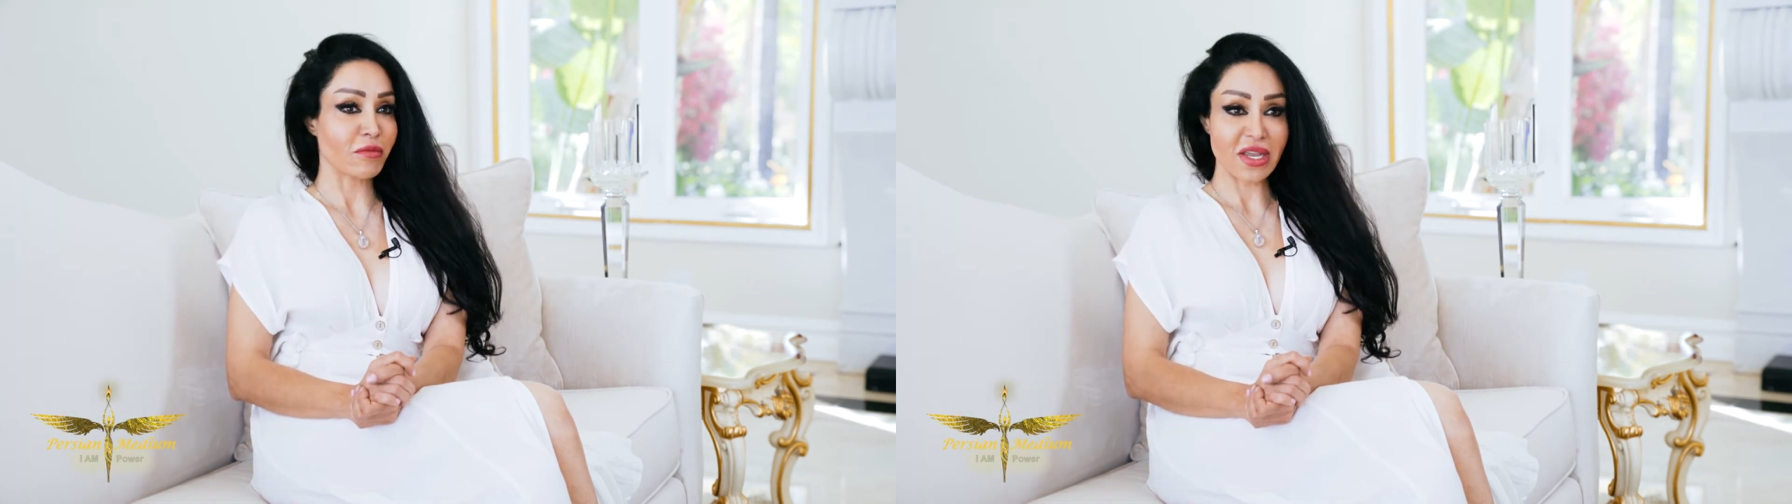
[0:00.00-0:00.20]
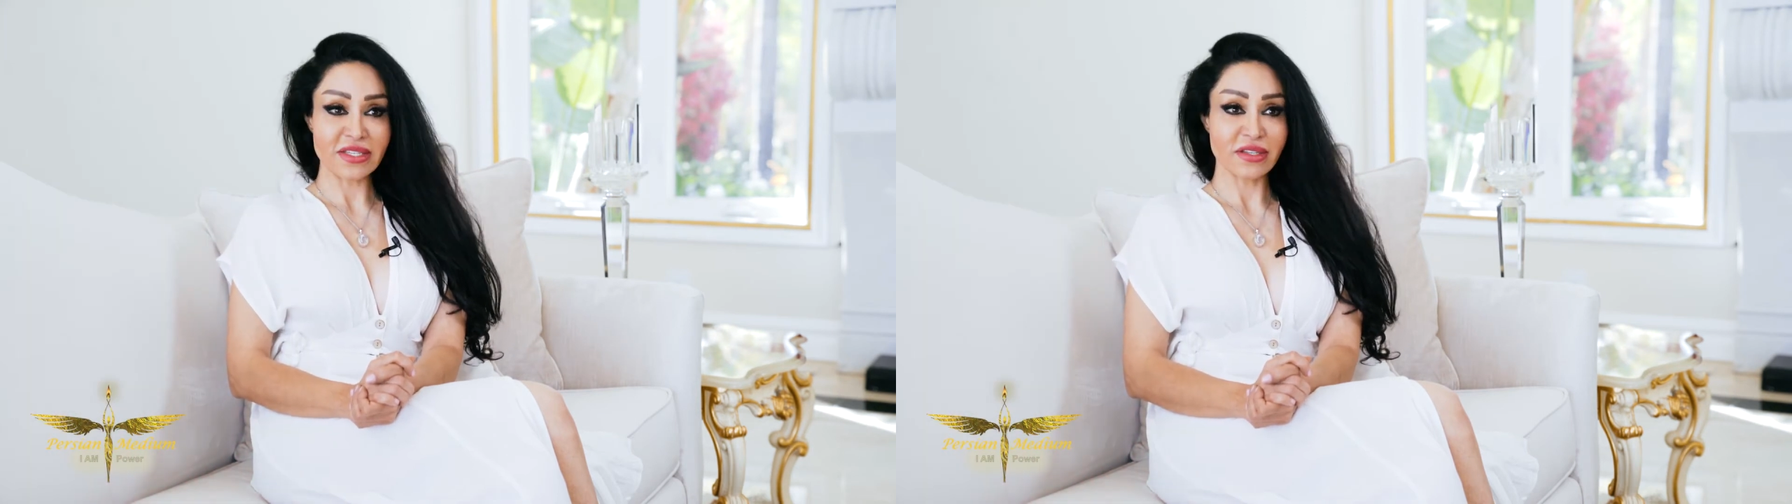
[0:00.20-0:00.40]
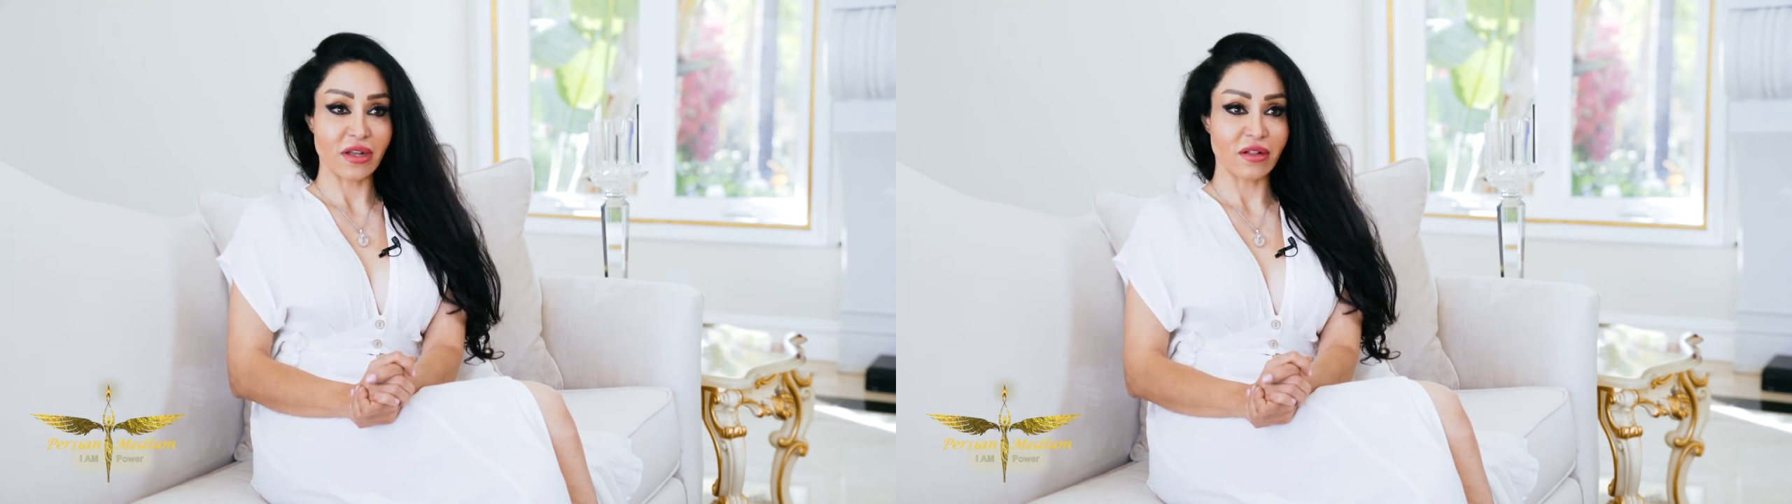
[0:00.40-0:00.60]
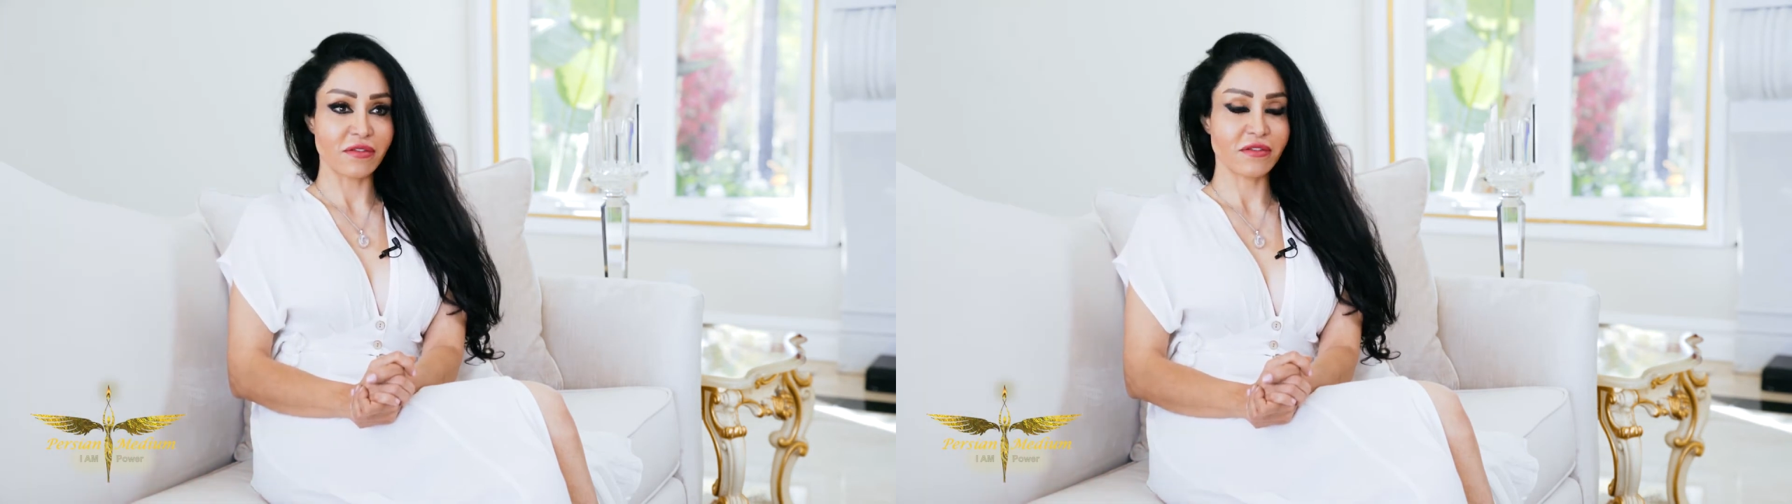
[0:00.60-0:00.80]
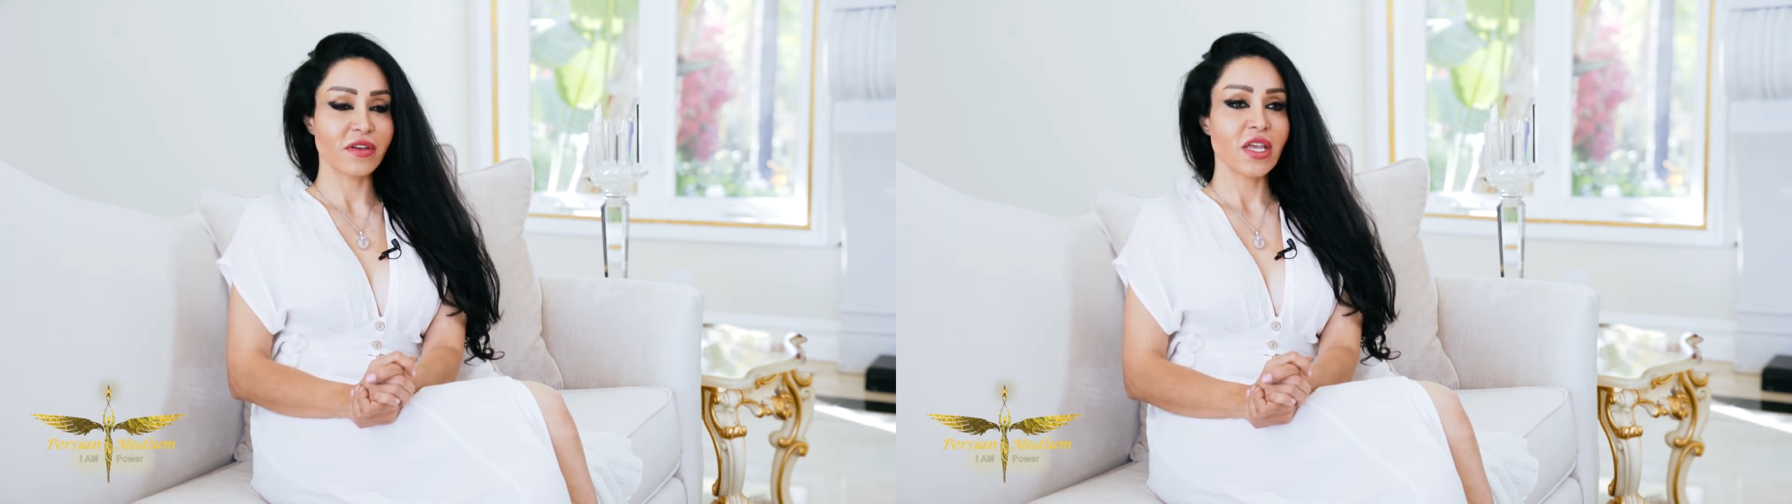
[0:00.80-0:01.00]

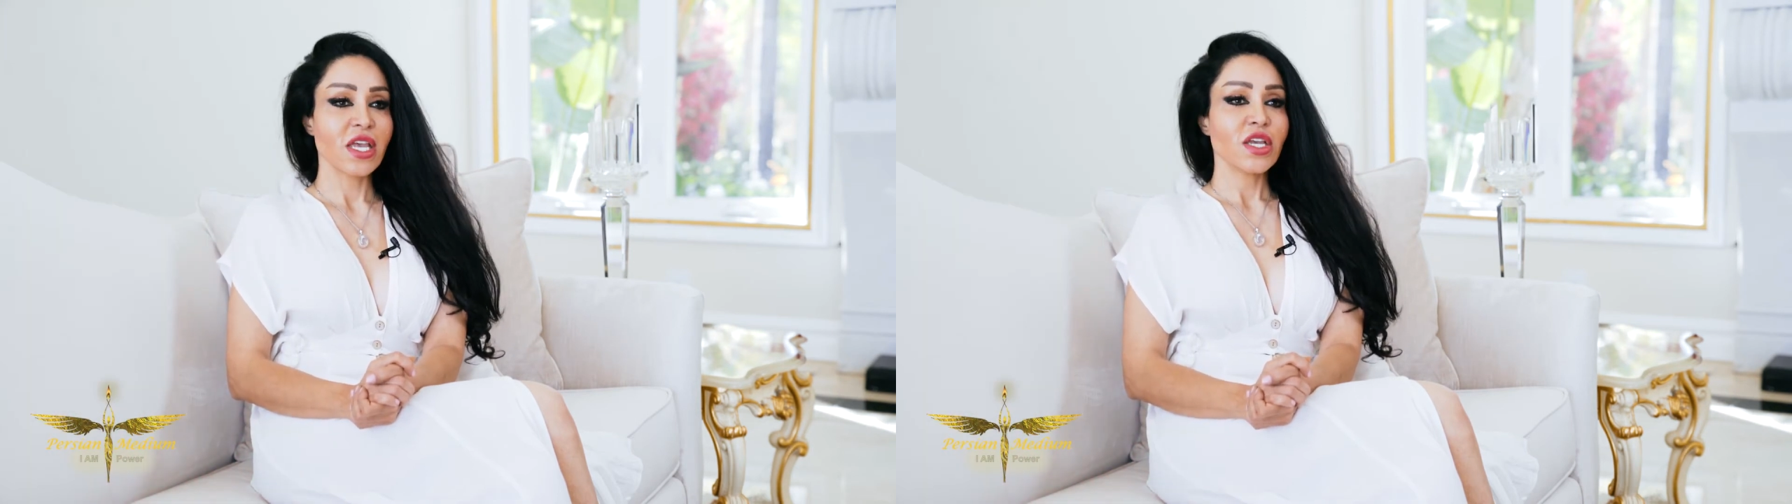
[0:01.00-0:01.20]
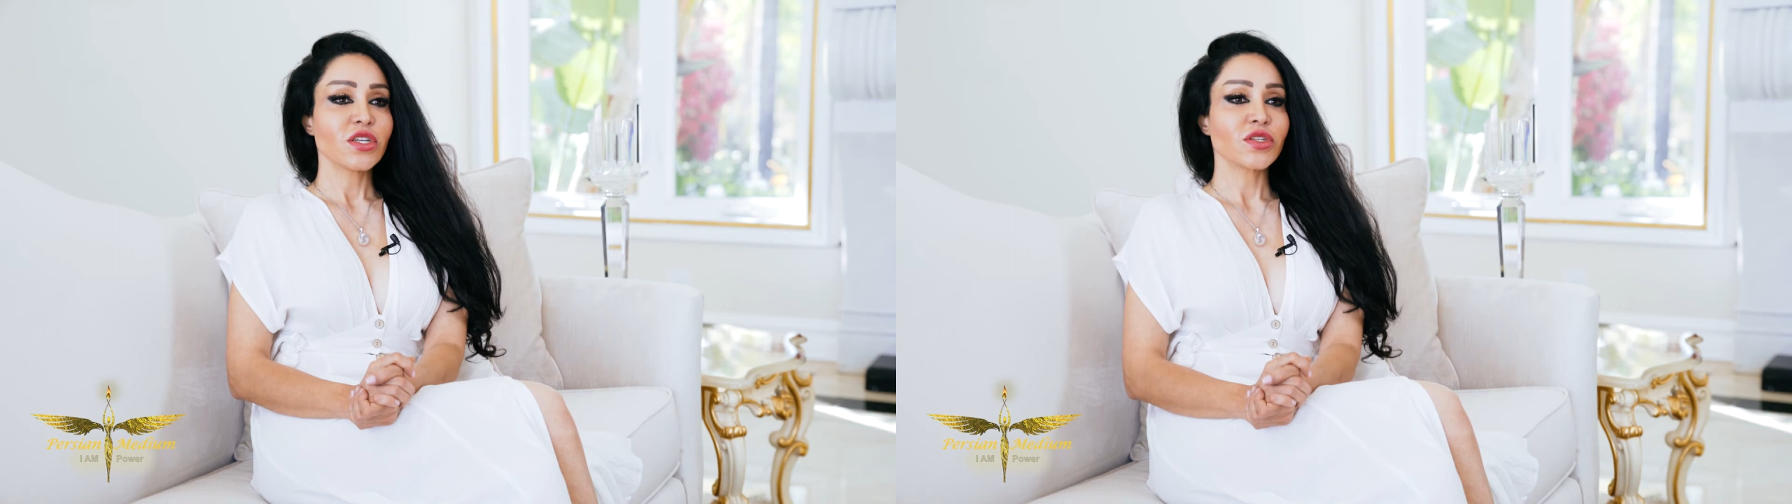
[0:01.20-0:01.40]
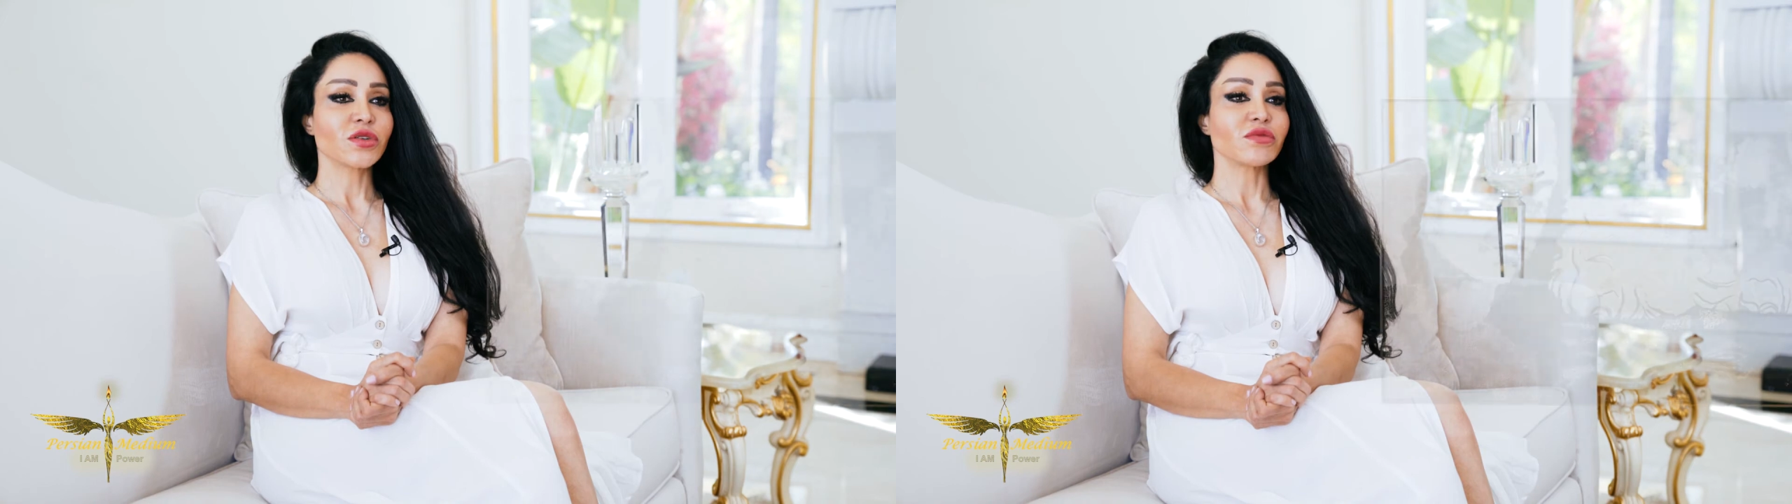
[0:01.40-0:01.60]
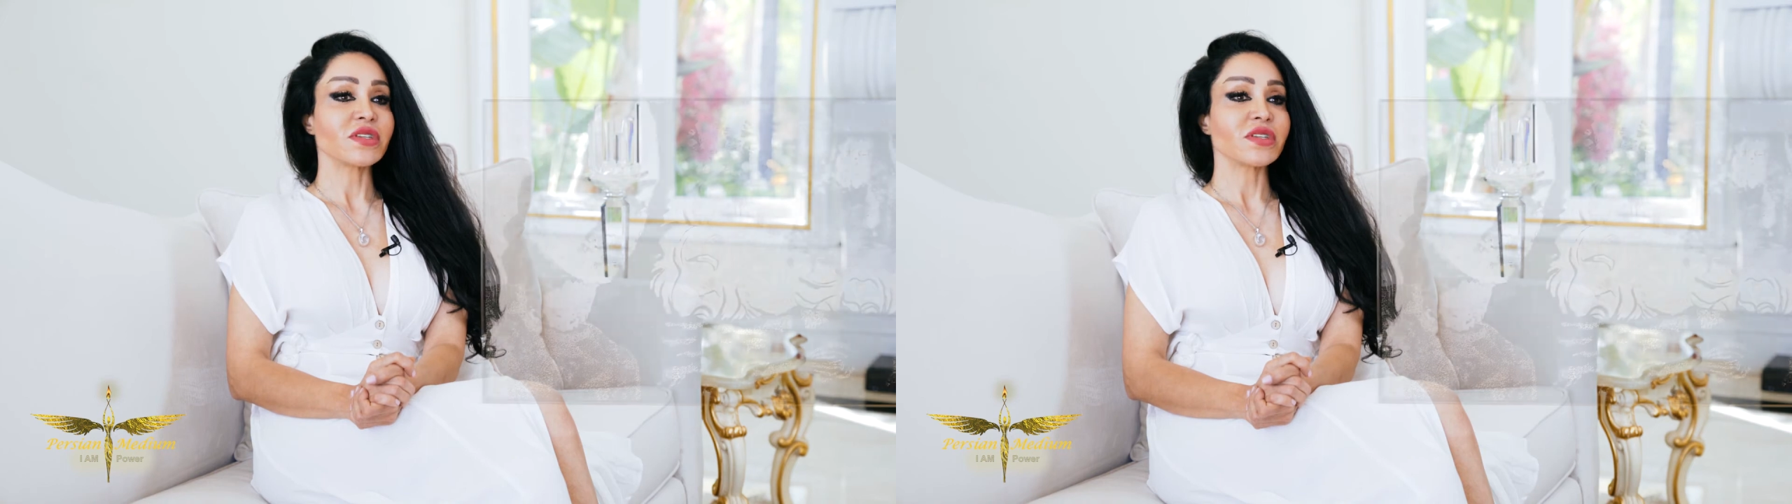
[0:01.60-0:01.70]
myself to